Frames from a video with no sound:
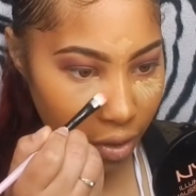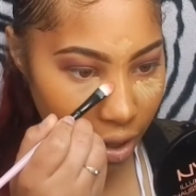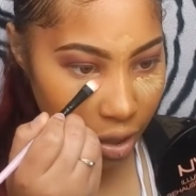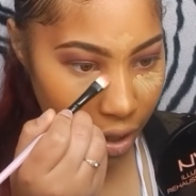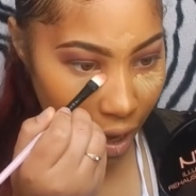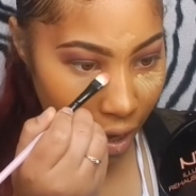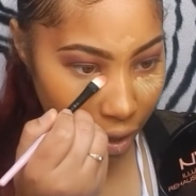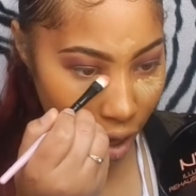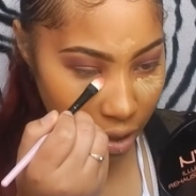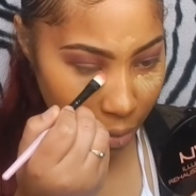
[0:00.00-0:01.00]
because I had
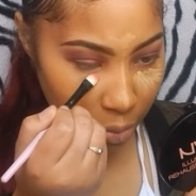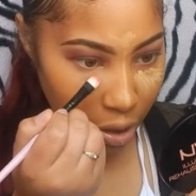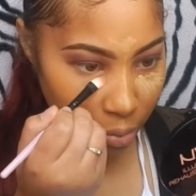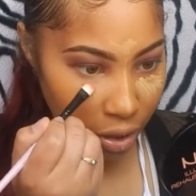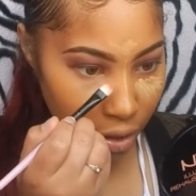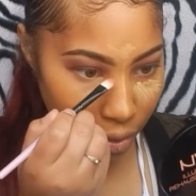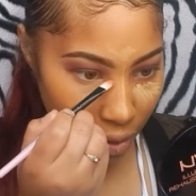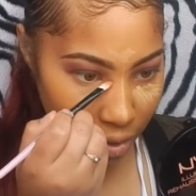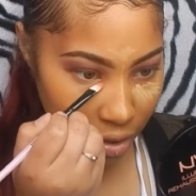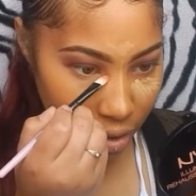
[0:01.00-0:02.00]
lost my beauty blender when
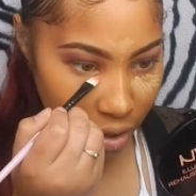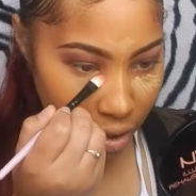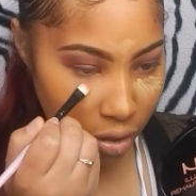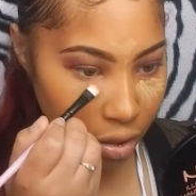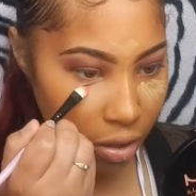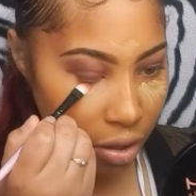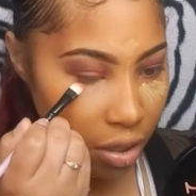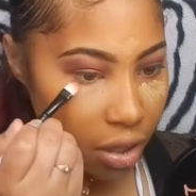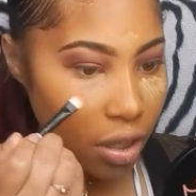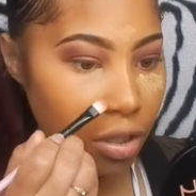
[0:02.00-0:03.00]
I was uh,
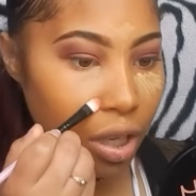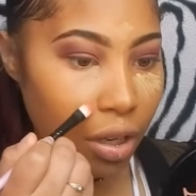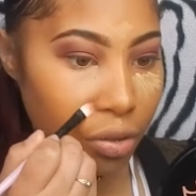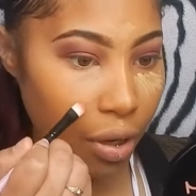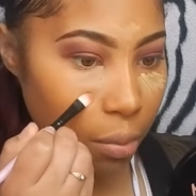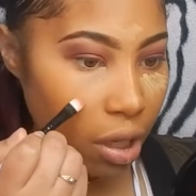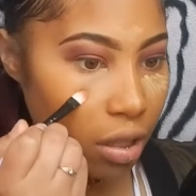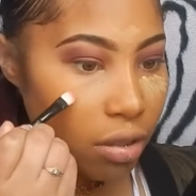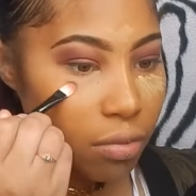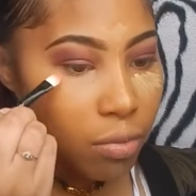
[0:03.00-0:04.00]
trying to do her
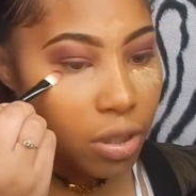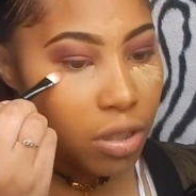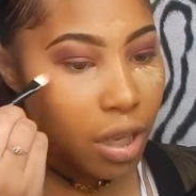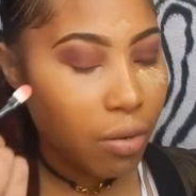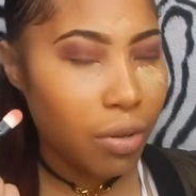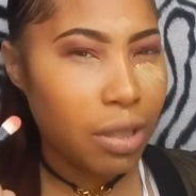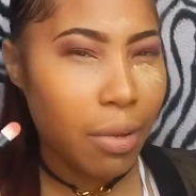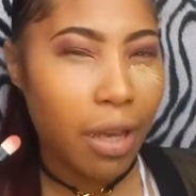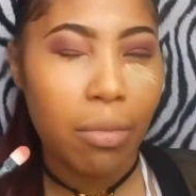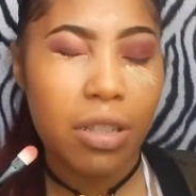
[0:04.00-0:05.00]
makeup, which is like my
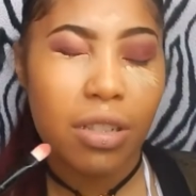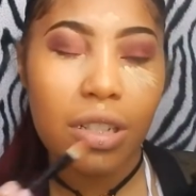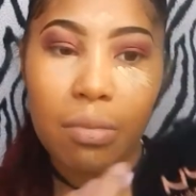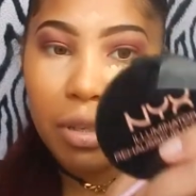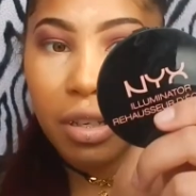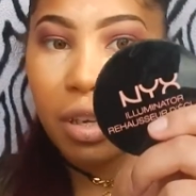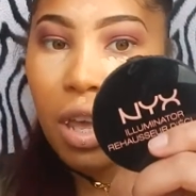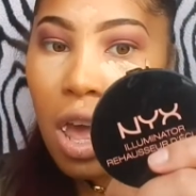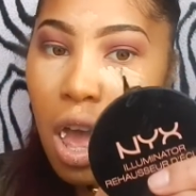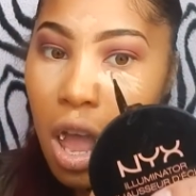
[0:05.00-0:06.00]
business. But
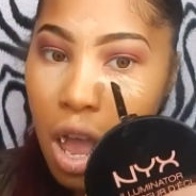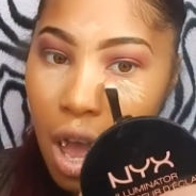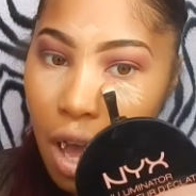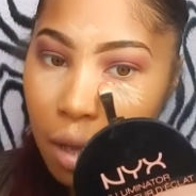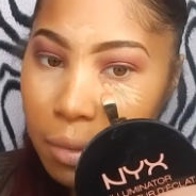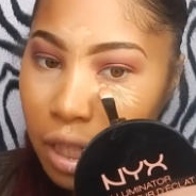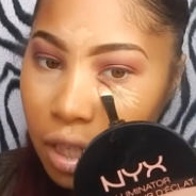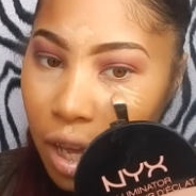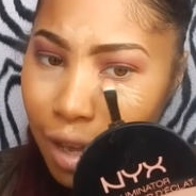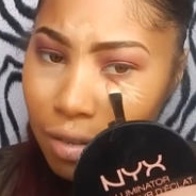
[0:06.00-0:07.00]
I
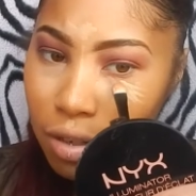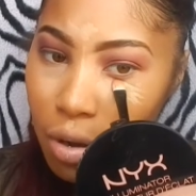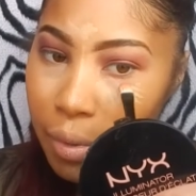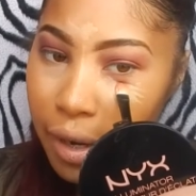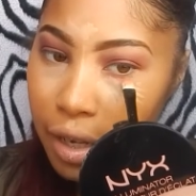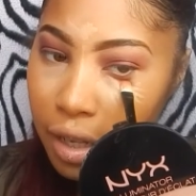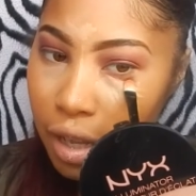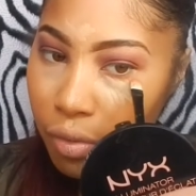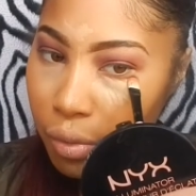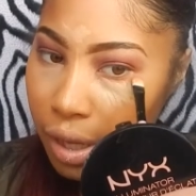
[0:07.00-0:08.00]
mean, I don't know where it could
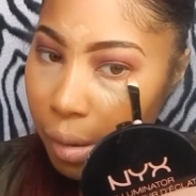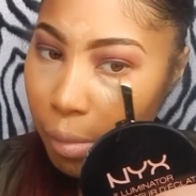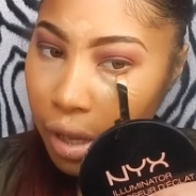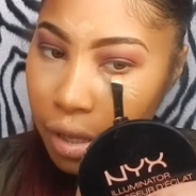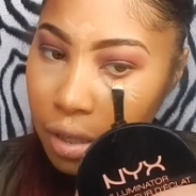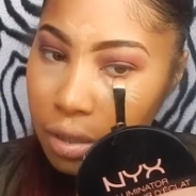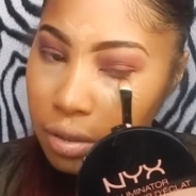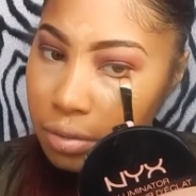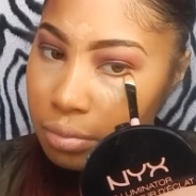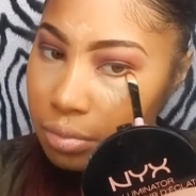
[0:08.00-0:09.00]
have went, but
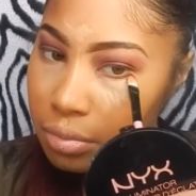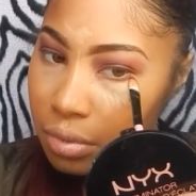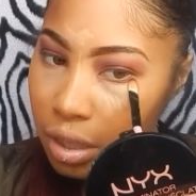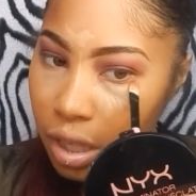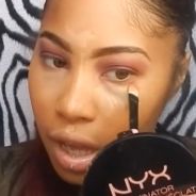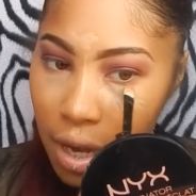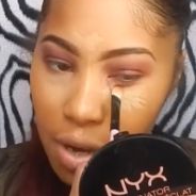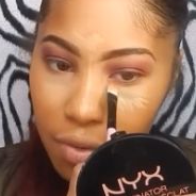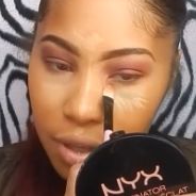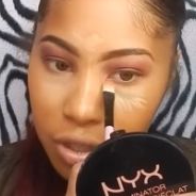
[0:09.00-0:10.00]
um, yeah, I
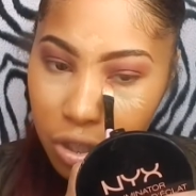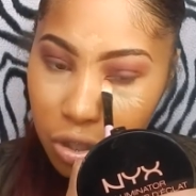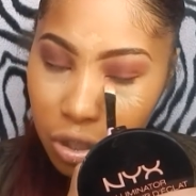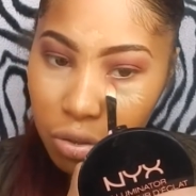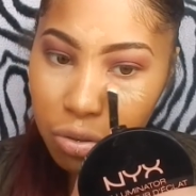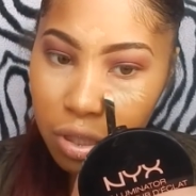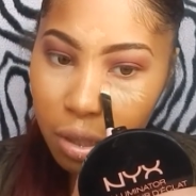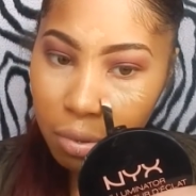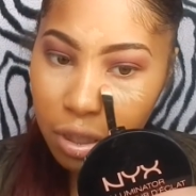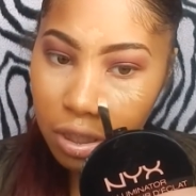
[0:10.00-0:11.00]
never really just used a
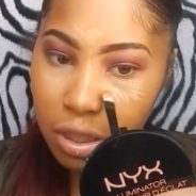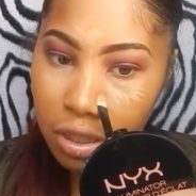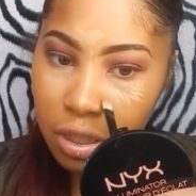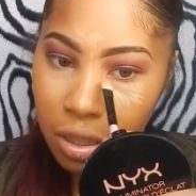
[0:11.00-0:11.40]
brush.